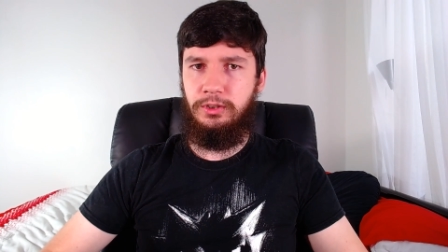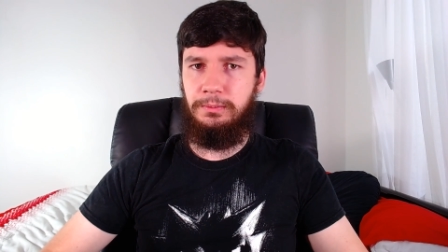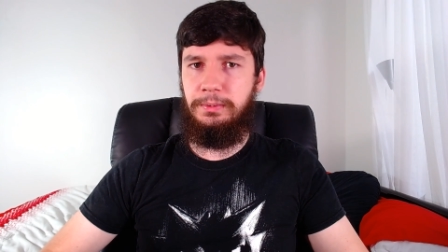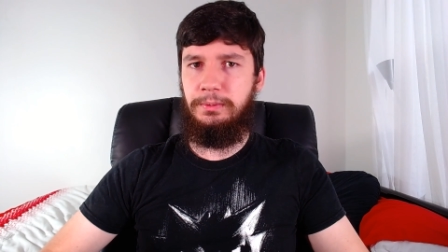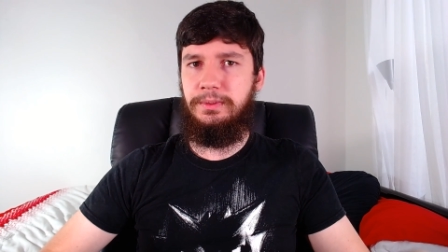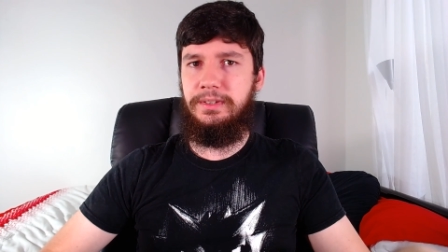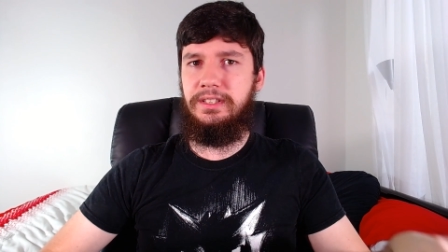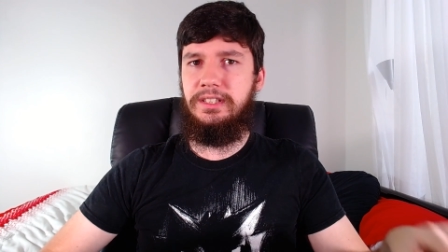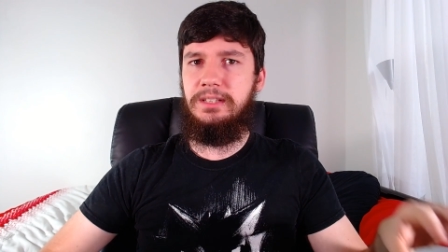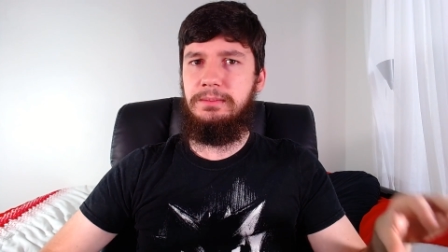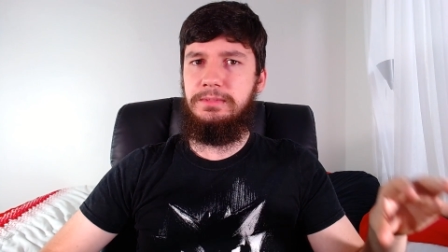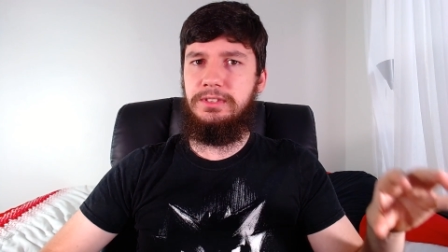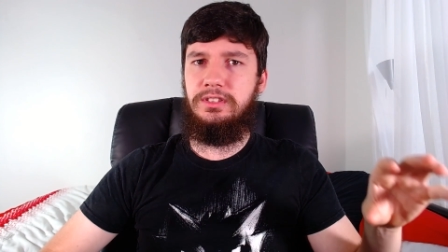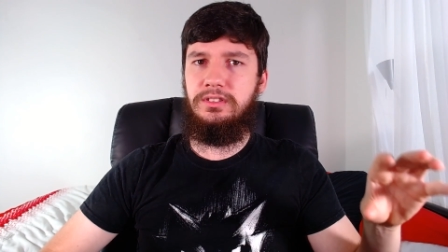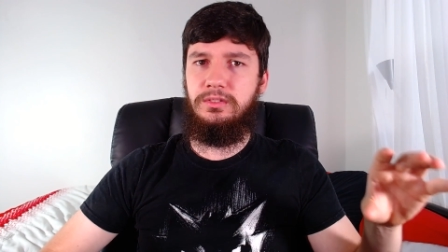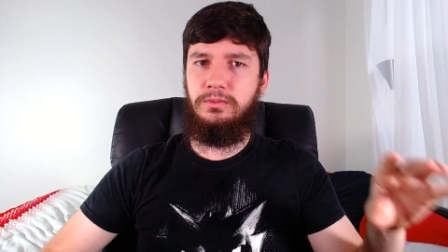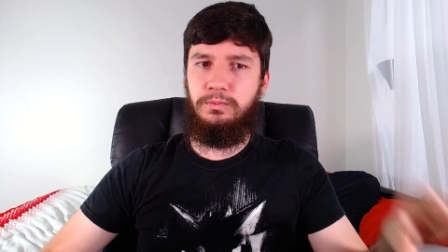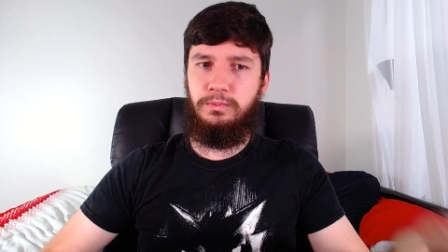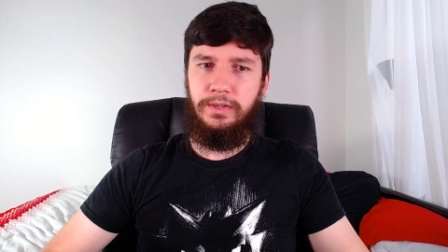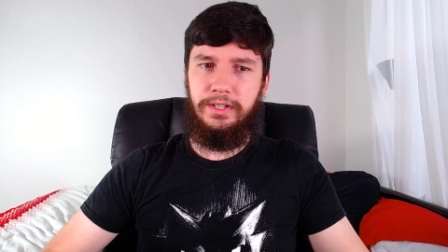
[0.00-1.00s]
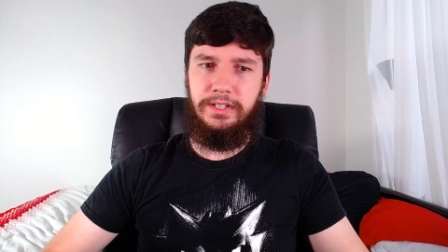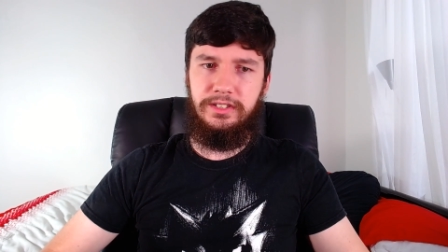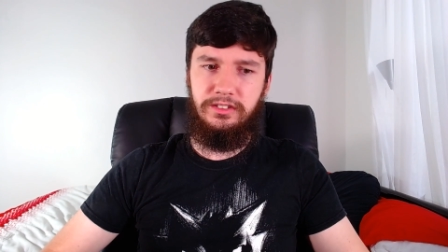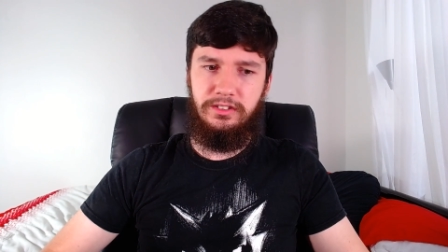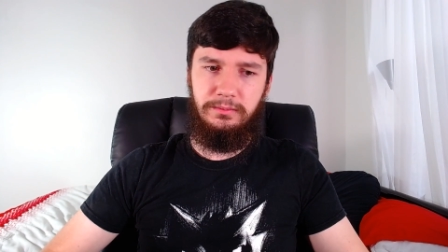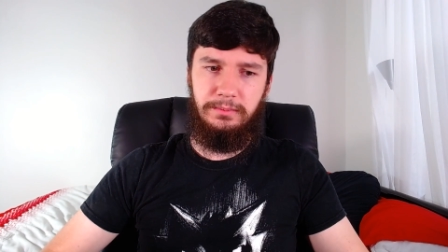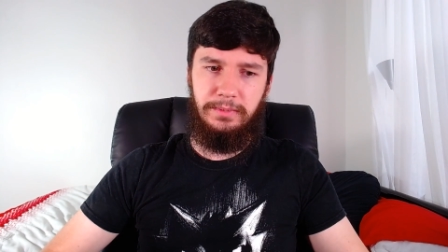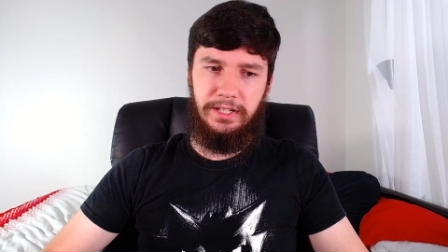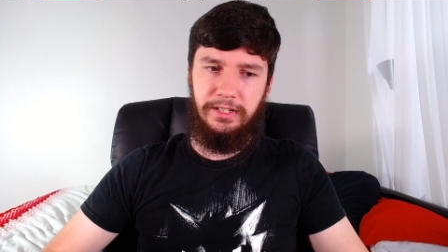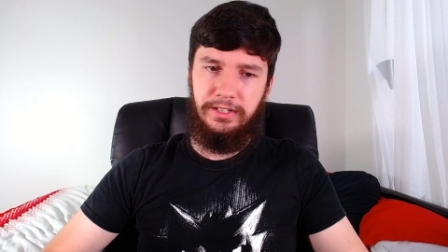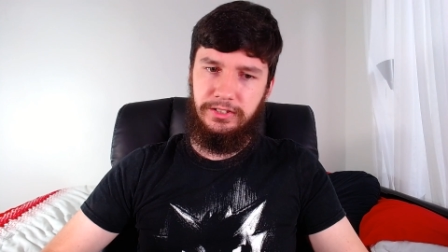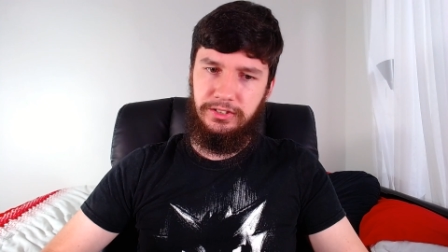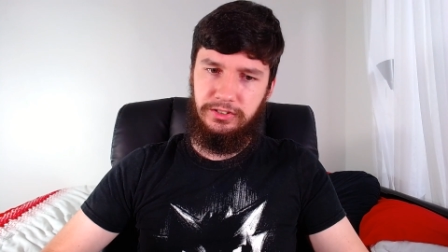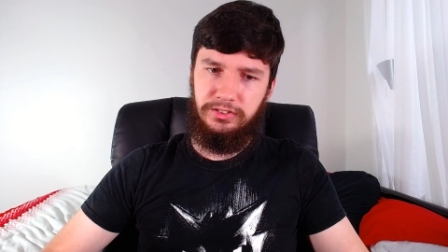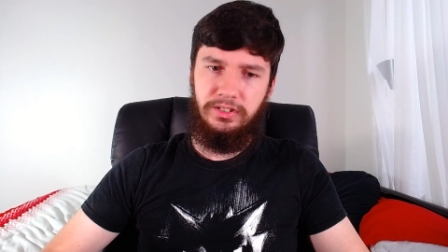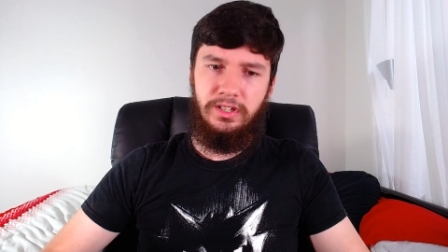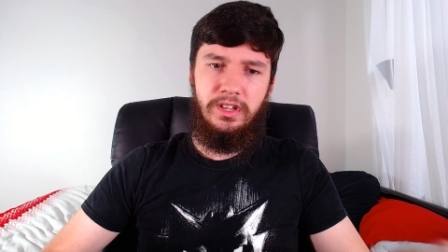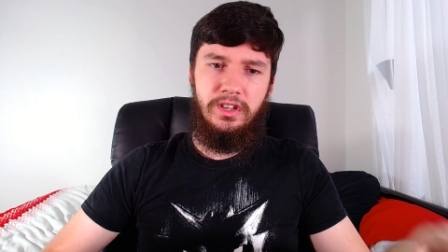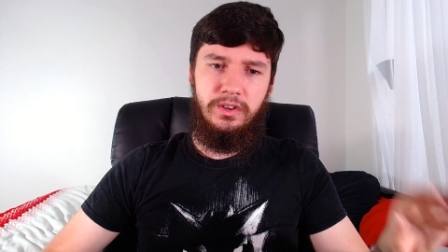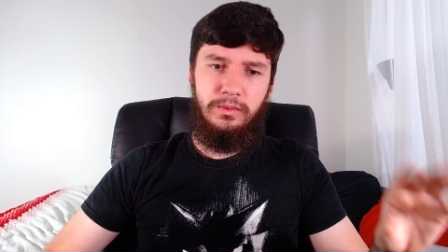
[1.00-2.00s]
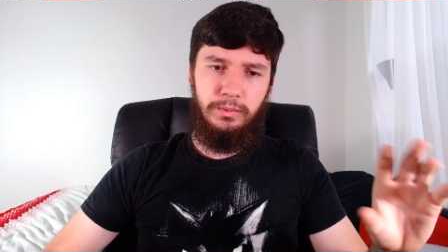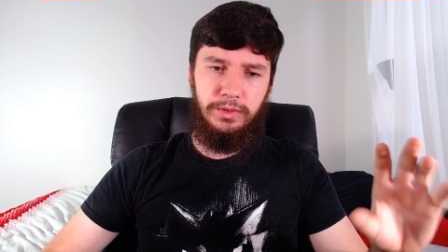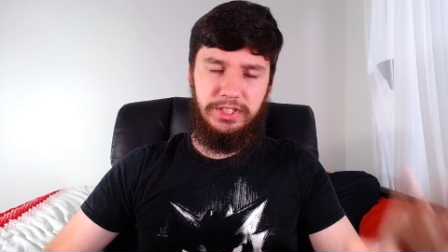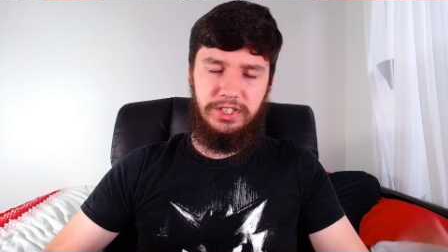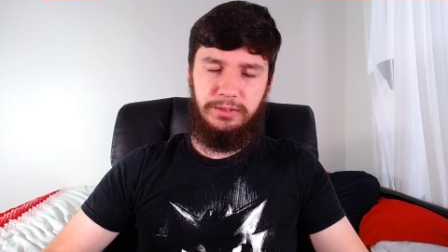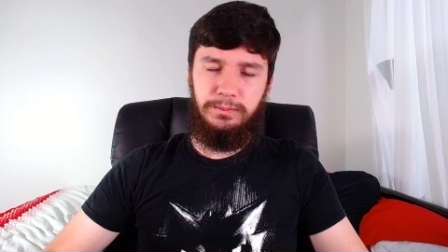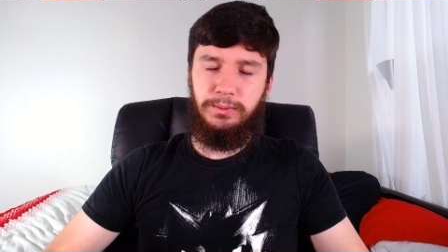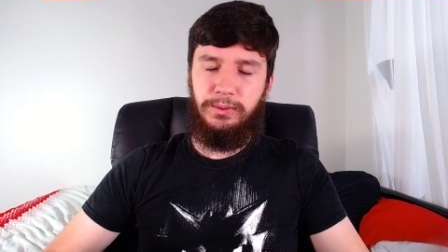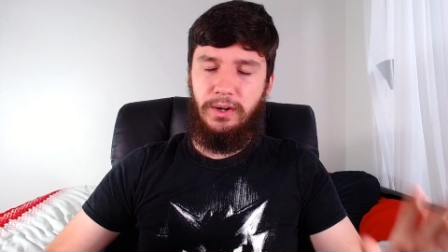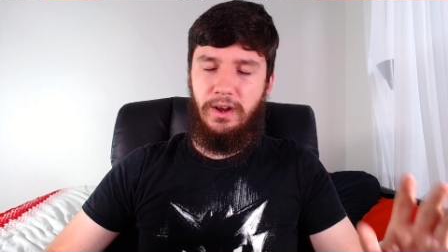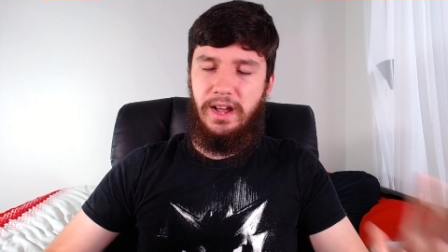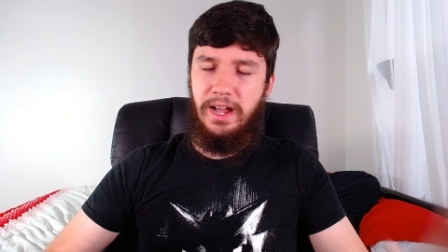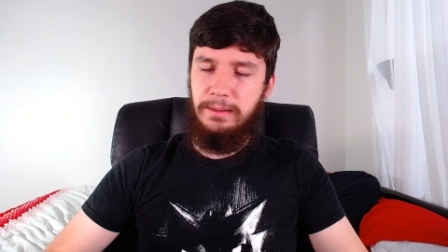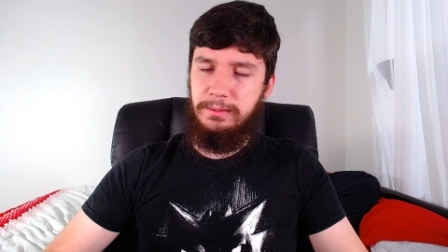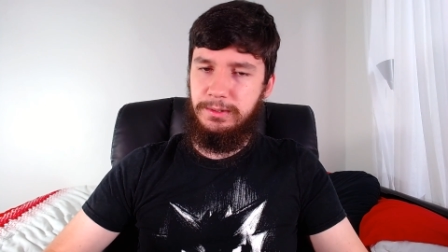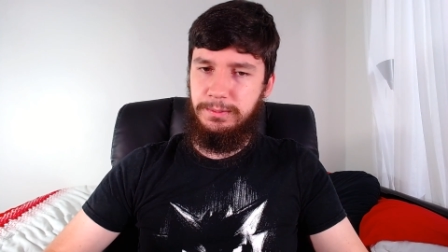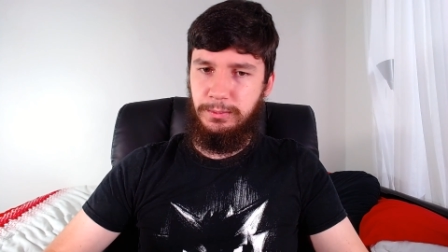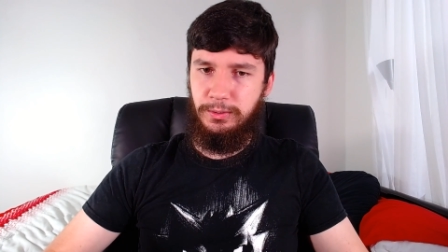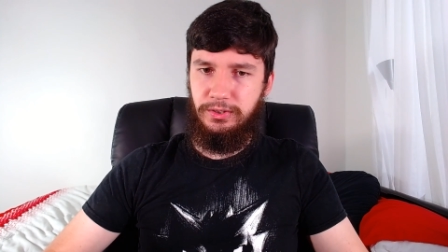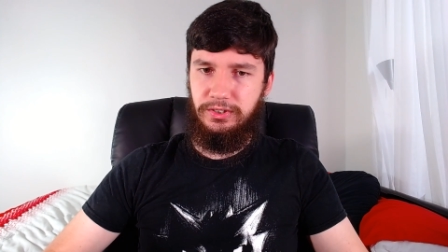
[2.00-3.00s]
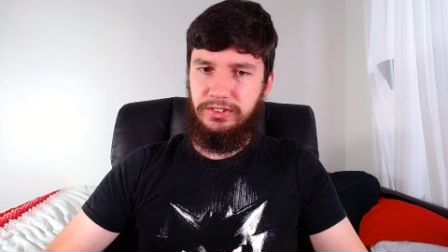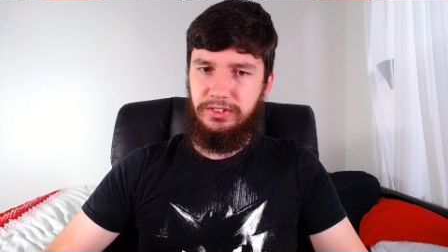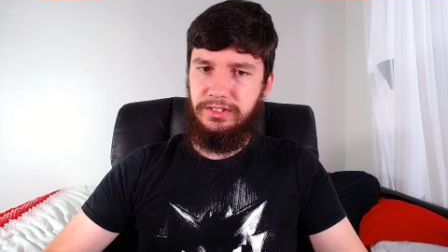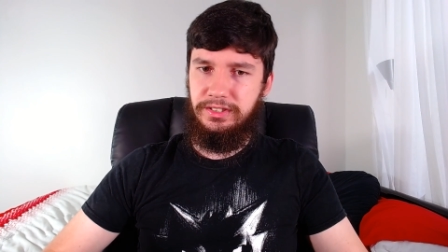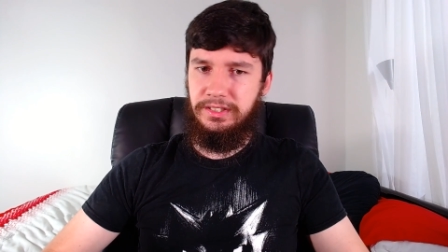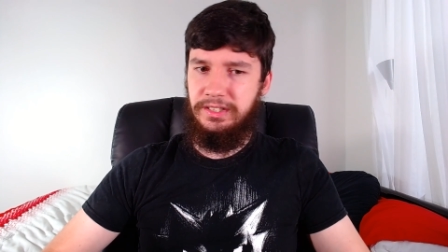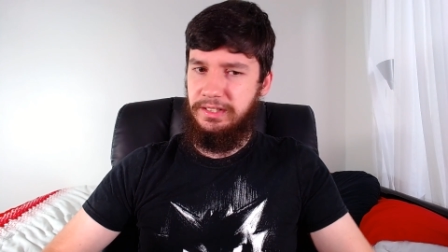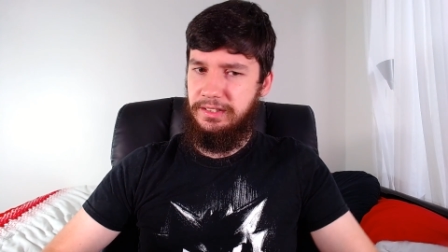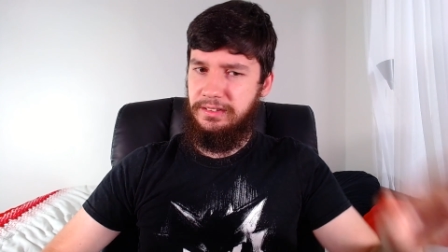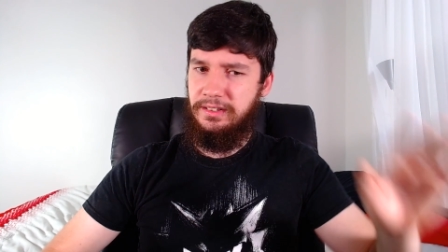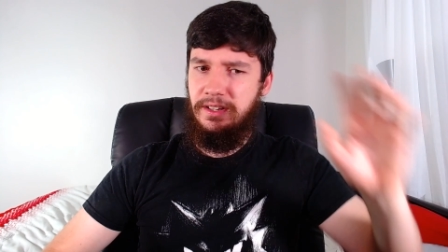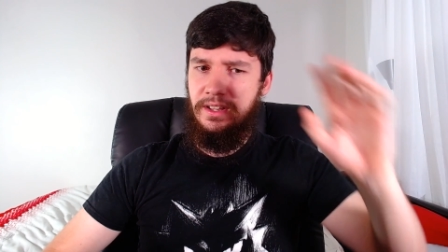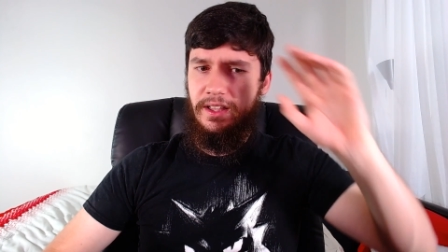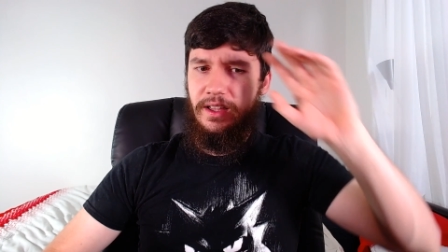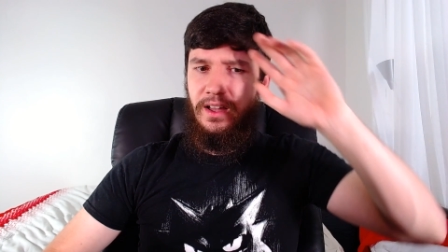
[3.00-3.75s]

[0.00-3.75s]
but when it comes to the window managers, which is what I was more interested in,